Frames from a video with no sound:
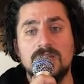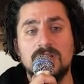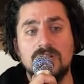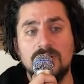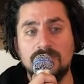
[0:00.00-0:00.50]

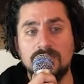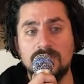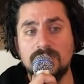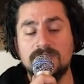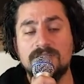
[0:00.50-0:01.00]

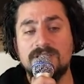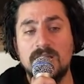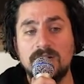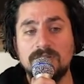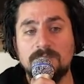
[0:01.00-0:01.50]
converted
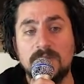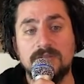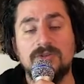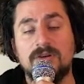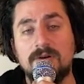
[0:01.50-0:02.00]
sound
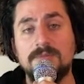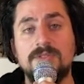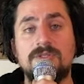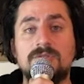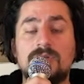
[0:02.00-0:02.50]
spectrograms
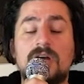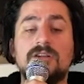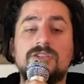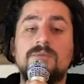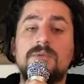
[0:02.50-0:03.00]
to
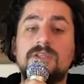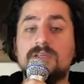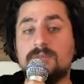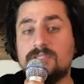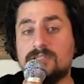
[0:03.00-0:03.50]
RGB
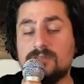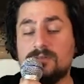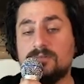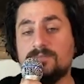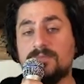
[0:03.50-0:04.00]
images
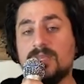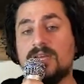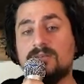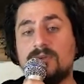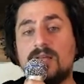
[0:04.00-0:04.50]

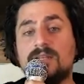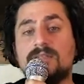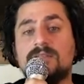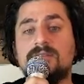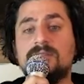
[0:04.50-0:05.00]
and ran
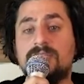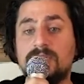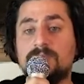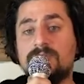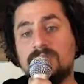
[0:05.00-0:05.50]
the
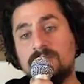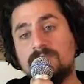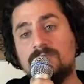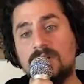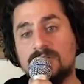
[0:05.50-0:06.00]
Deep Dream
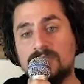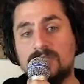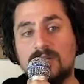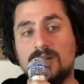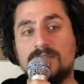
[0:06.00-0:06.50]
function on the